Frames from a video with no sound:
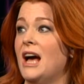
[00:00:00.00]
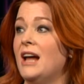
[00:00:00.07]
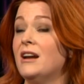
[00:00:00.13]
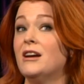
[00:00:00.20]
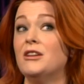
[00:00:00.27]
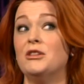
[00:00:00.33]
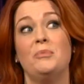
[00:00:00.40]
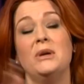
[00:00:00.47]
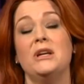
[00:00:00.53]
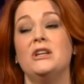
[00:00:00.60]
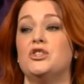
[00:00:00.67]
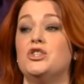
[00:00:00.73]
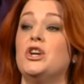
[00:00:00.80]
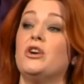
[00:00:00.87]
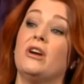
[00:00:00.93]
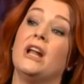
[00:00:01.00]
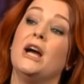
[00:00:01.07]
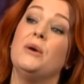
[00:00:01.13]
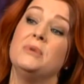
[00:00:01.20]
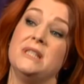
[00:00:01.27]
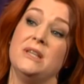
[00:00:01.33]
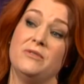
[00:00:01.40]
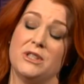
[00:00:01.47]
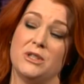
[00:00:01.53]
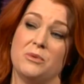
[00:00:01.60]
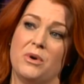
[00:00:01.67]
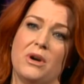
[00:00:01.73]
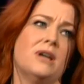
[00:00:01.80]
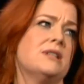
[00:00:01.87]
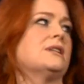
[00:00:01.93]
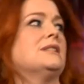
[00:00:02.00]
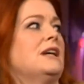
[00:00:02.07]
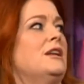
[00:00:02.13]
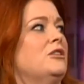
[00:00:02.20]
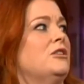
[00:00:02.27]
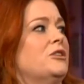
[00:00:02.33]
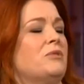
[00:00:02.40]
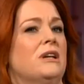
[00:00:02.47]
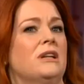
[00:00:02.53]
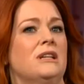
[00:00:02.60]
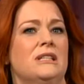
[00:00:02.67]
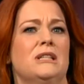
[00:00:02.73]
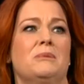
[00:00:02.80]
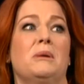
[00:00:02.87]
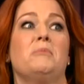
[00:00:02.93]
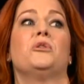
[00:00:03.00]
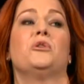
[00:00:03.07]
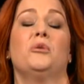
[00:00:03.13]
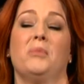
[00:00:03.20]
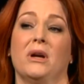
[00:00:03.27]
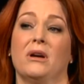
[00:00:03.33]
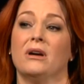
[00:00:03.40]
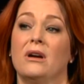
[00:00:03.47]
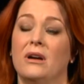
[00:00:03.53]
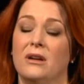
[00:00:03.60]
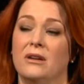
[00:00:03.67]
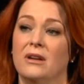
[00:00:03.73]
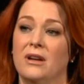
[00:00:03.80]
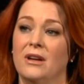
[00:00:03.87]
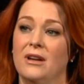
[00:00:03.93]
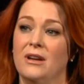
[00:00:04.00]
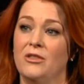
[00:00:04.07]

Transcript: And it got the biggest cheer, and I was even surprised because I looked around and I said to my mother, "Oh my God,